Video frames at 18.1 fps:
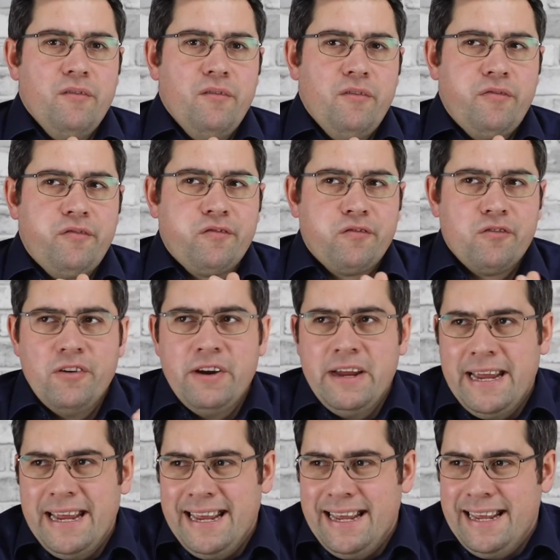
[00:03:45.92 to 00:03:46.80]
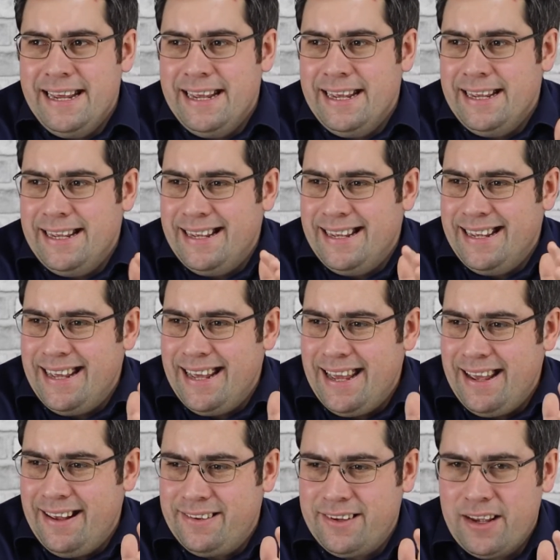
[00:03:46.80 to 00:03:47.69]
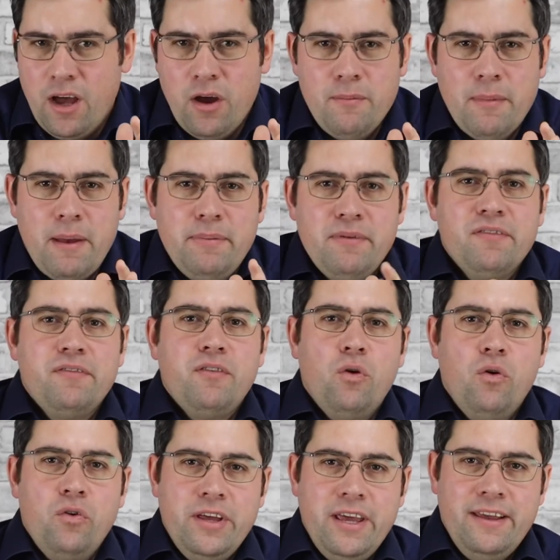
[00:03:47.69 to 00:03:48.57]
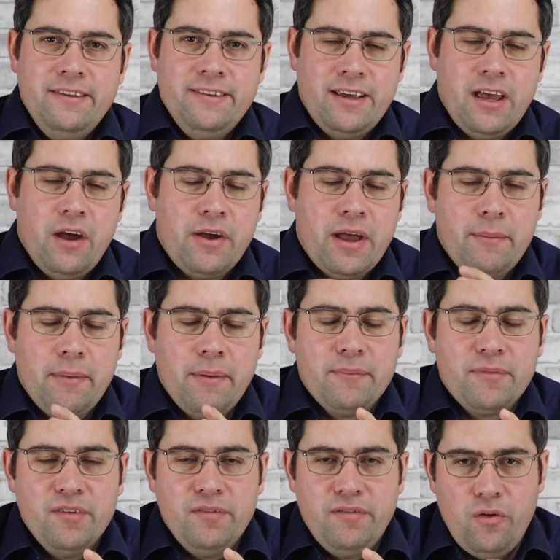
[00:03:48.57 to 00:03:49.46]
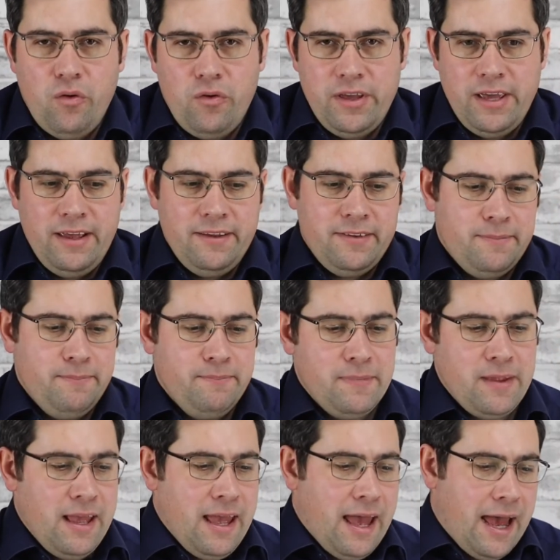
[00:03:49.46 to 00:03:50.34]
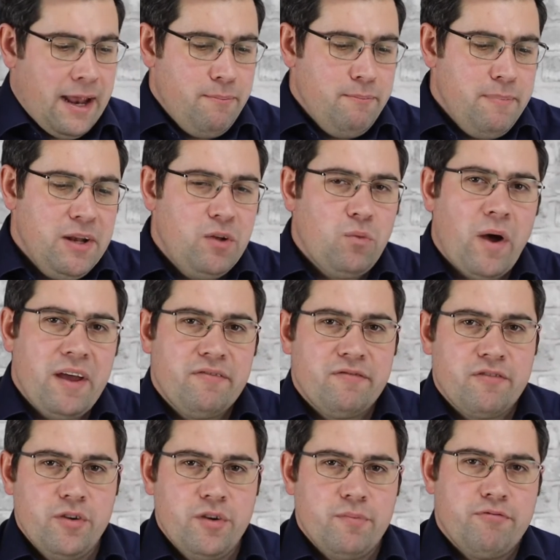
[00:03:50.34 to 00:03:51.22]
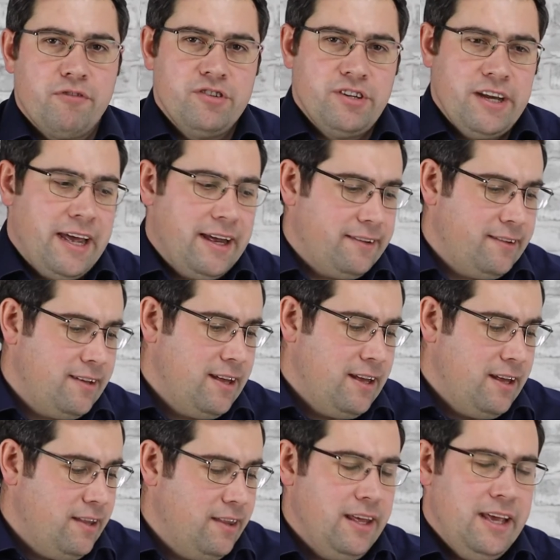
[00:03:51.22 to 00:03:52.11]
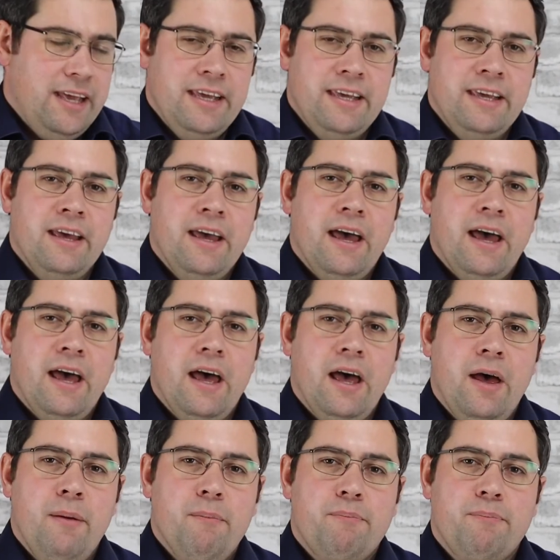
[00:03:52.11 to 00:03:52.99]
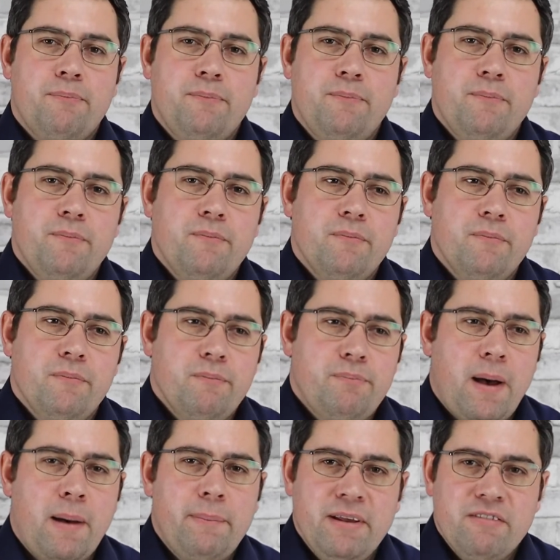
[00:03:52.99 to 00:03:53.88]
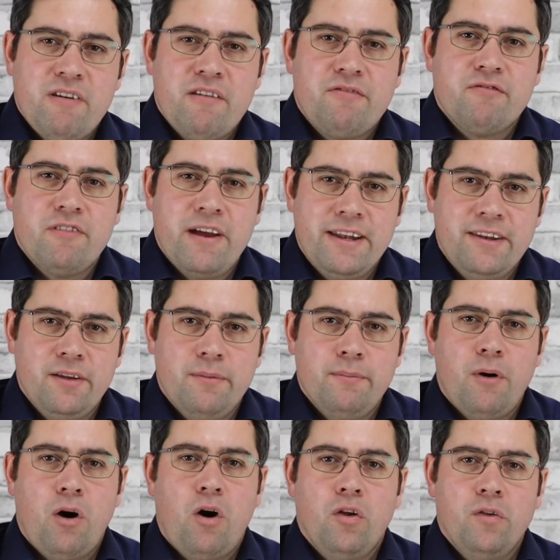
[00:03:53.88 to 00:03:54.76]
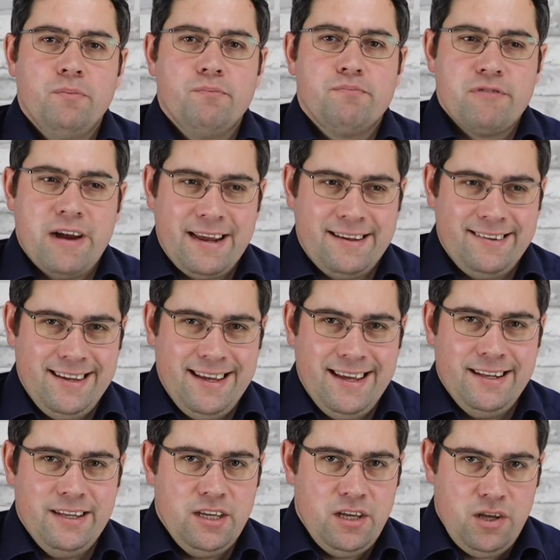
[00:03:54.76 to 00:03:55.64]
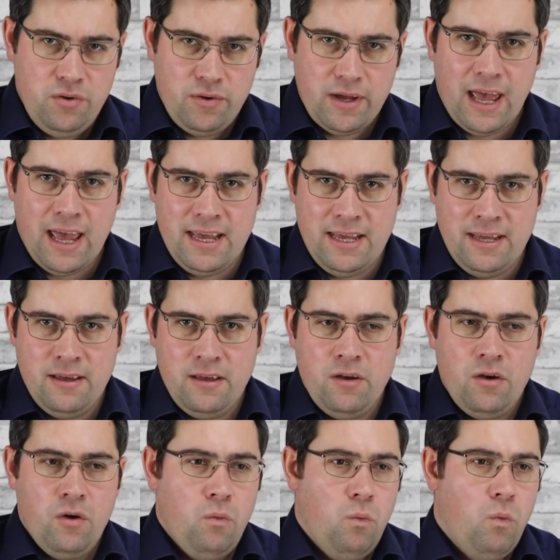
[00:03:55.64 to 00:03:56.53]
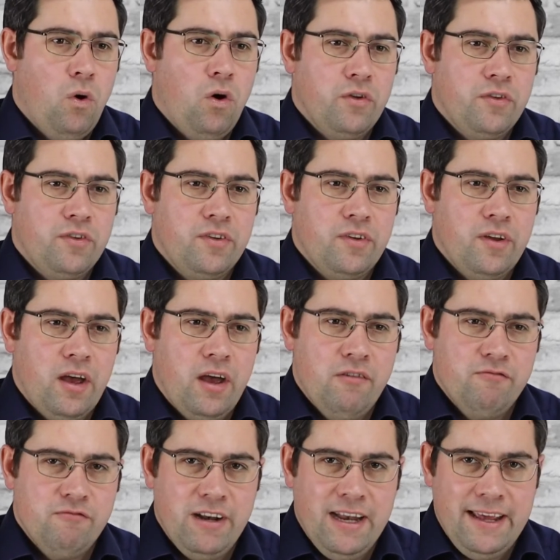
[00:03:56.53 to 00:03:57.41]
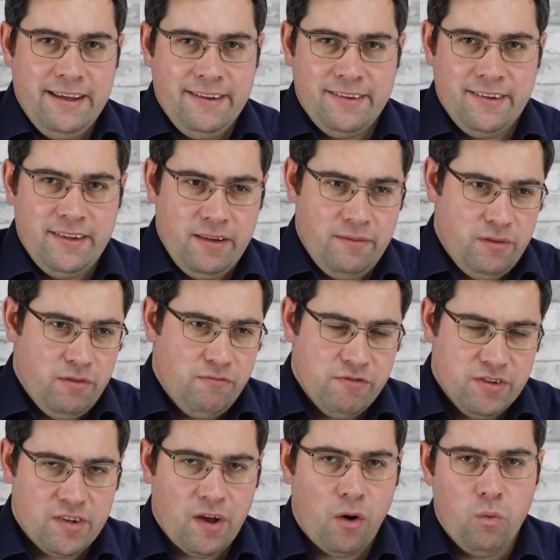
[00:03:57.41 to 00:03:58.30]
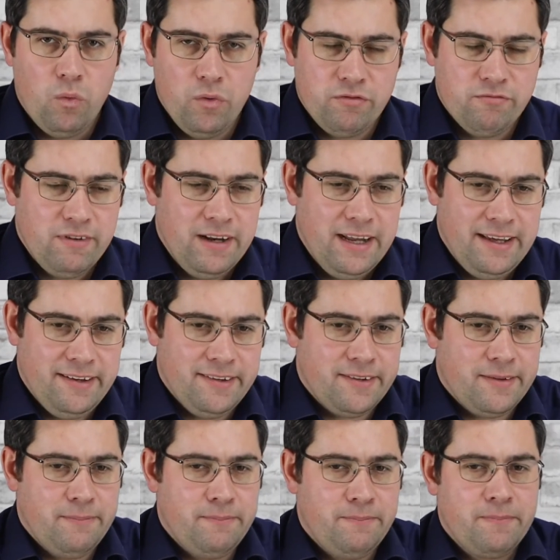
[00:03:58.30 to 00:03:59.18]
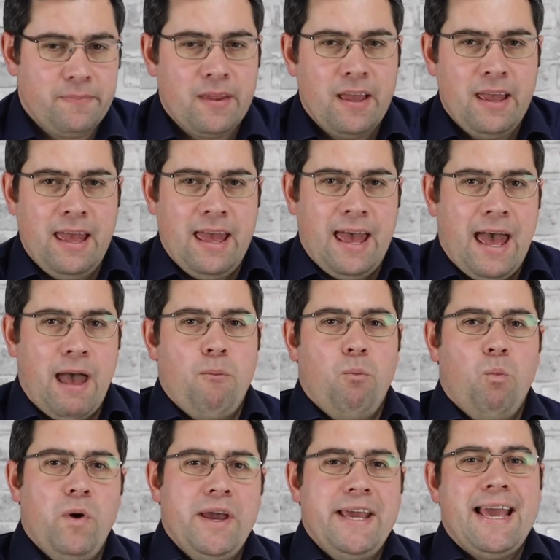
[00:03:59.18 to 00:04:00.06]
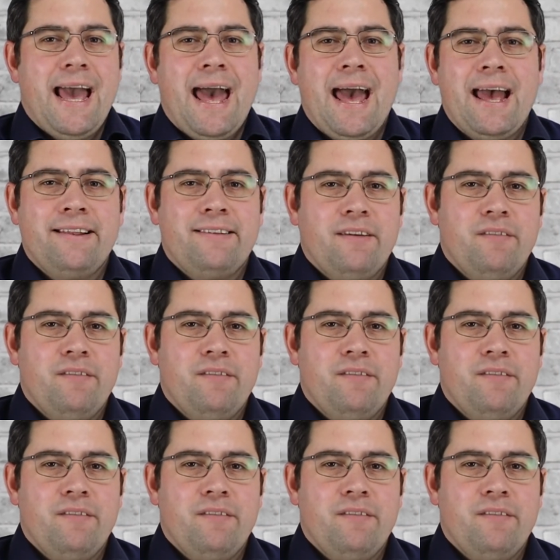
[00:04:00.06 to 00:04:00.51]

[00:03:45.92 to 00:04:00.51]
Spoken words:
3 years ago, maybe 4 years ago, coming up to 4 years. And midway through the project, the public referendum on Brexit in the UK was released, the result was released. And we had